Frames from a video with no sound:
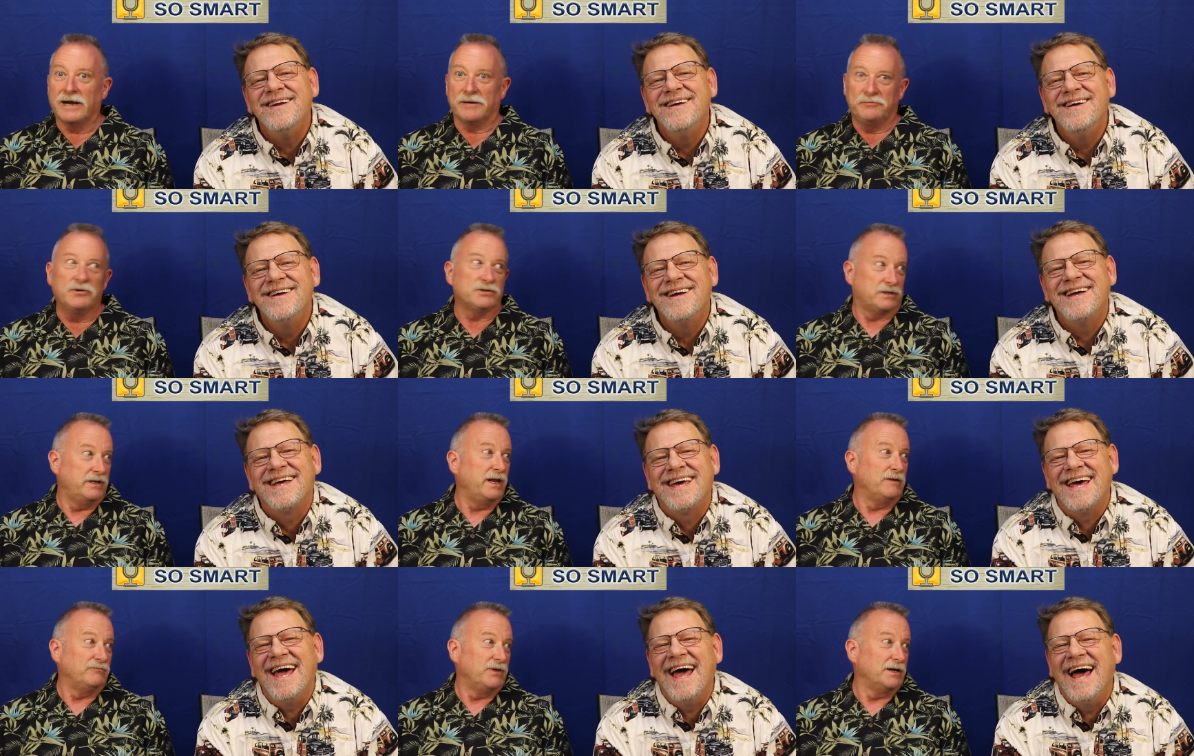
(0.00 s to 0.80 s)
Speaker 1: I gotta push
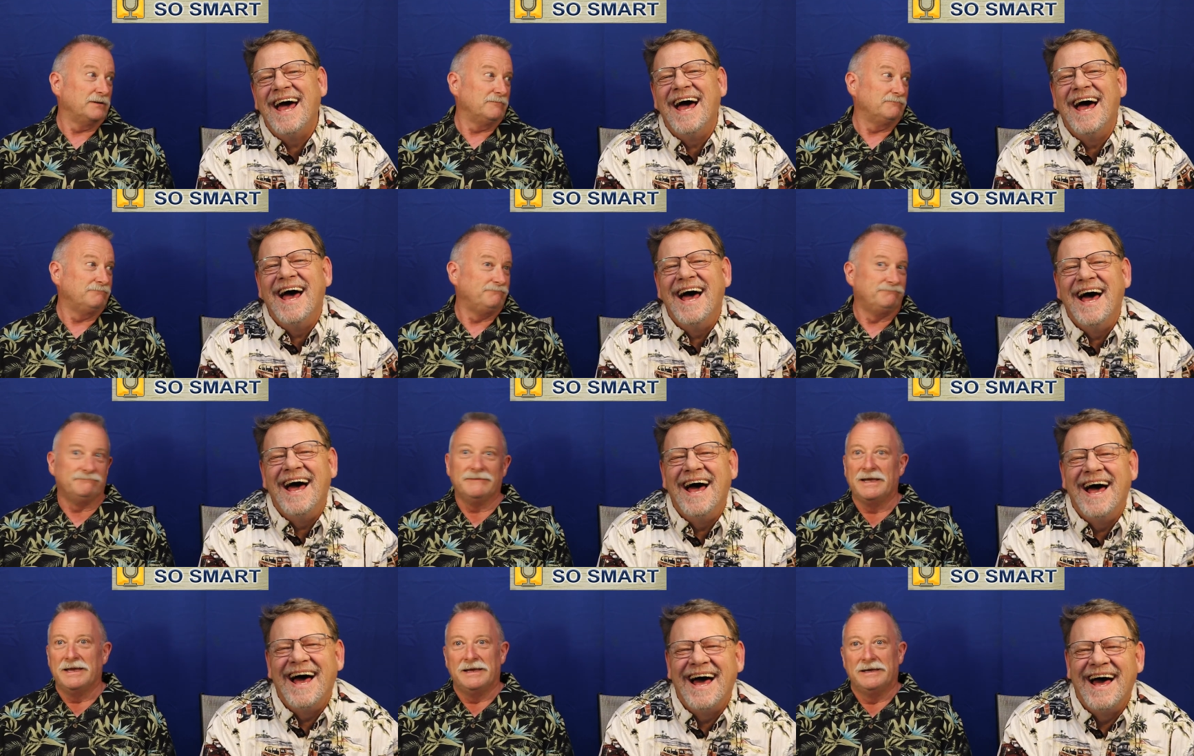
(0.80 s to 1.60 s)
a damn button.
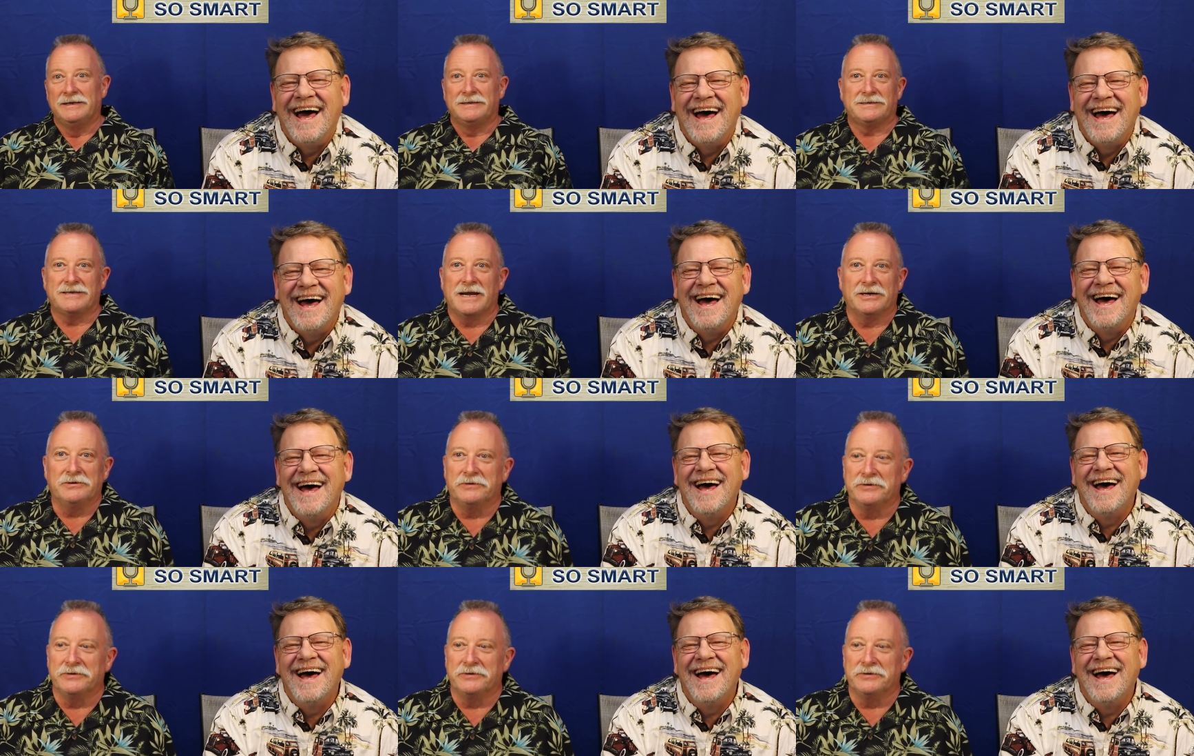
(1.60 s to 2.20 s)
it's not